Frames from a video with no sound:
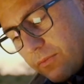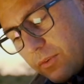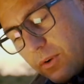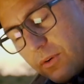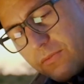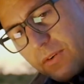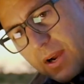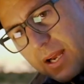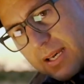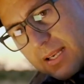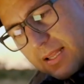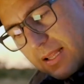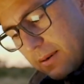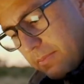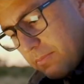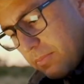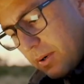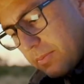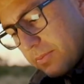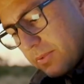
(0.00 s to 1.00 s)
viewfinder
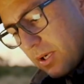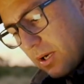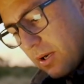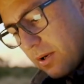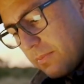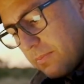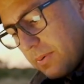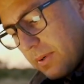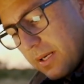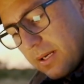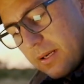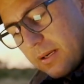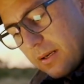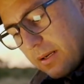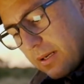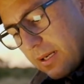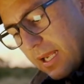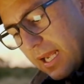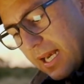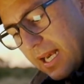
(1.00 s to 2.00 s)
that pops open.
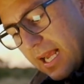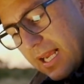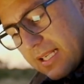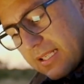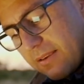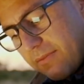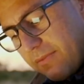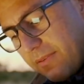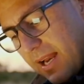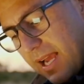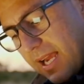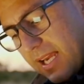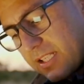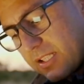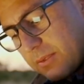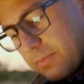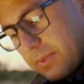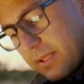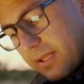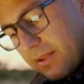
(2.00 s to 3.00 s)
It has a
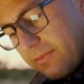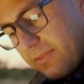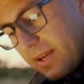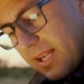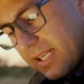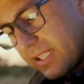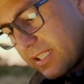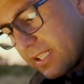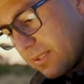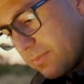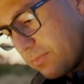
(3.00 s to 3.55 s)
flash, but the flash is